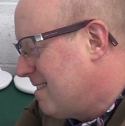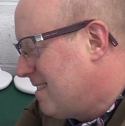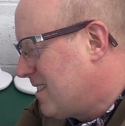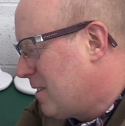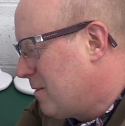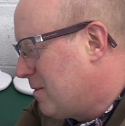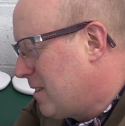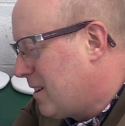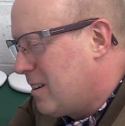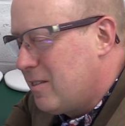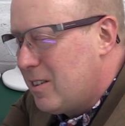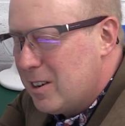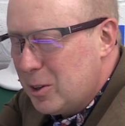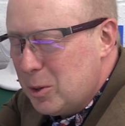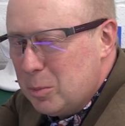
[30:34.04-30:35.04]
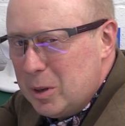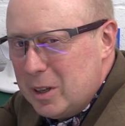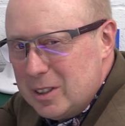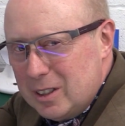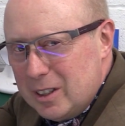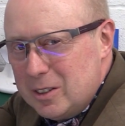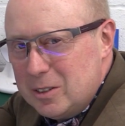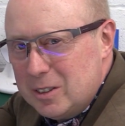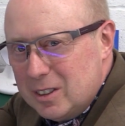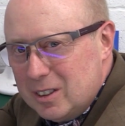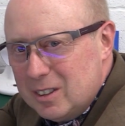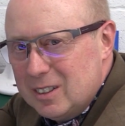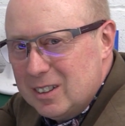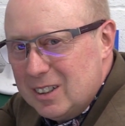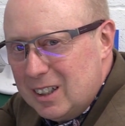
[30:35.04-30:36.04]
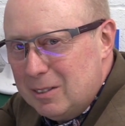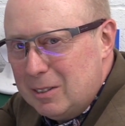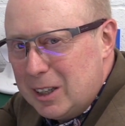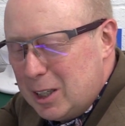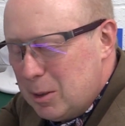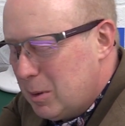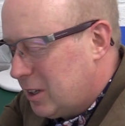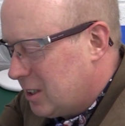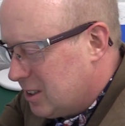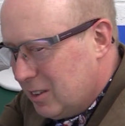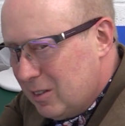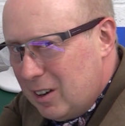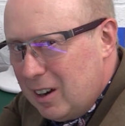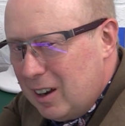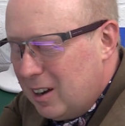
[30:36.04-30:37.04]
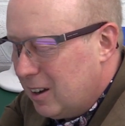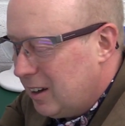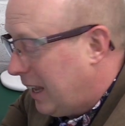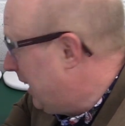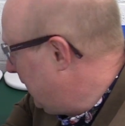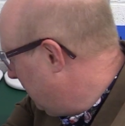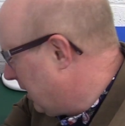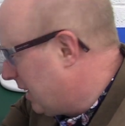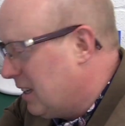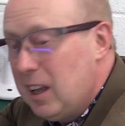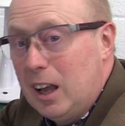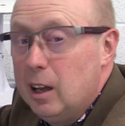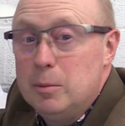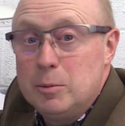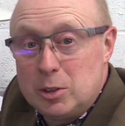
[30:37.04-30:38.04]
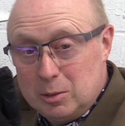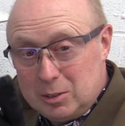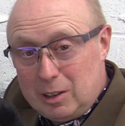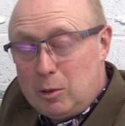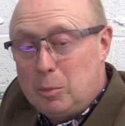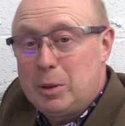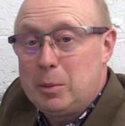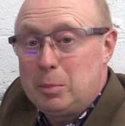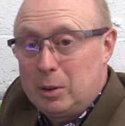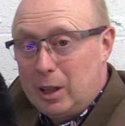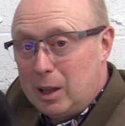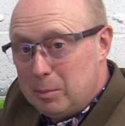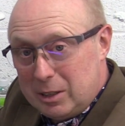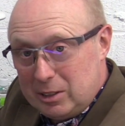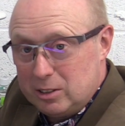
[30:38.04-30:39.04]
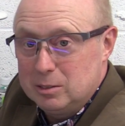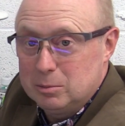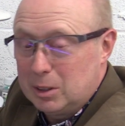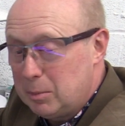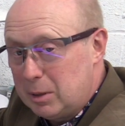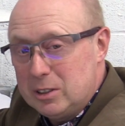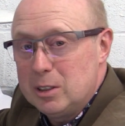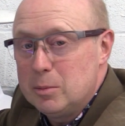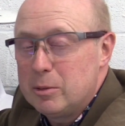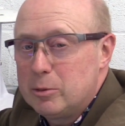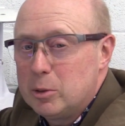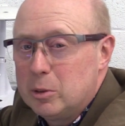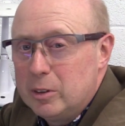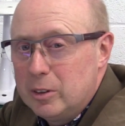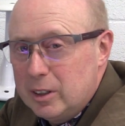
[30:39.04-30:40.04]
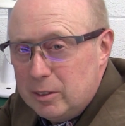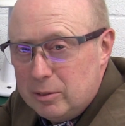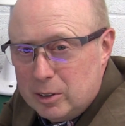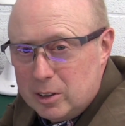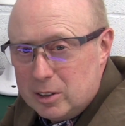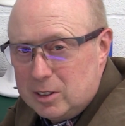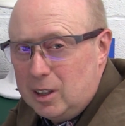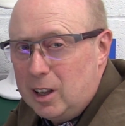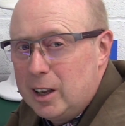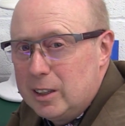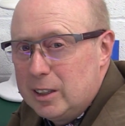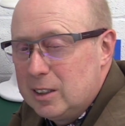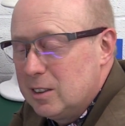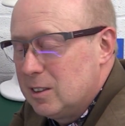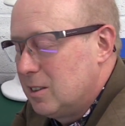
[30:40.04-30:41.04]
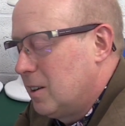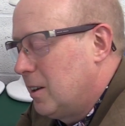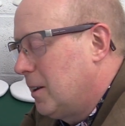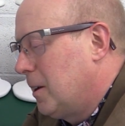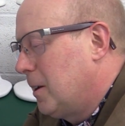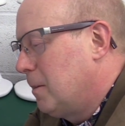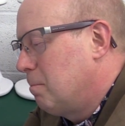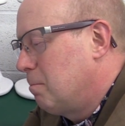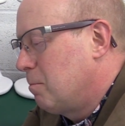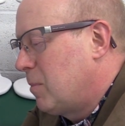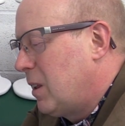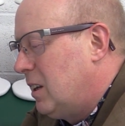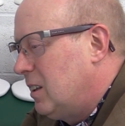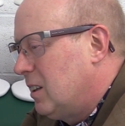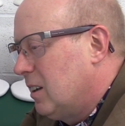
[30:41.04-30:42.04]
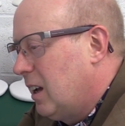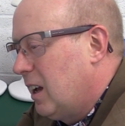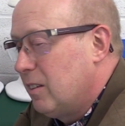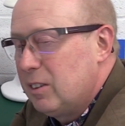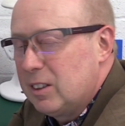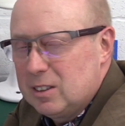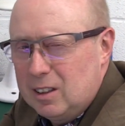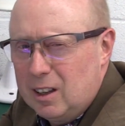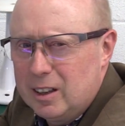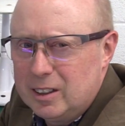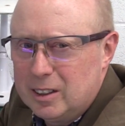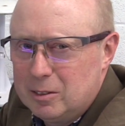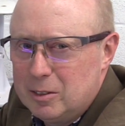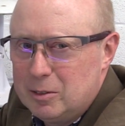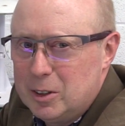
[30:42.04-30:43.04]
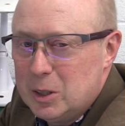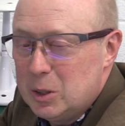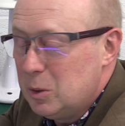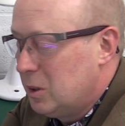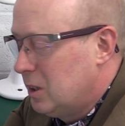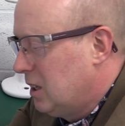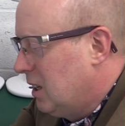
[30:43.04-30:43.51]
It's a very, very good piece of literature. I recommend it to you very highly. Anyway, several people that I mentioned when I mentioned it before in the first Lightning's Airfix Lightning review,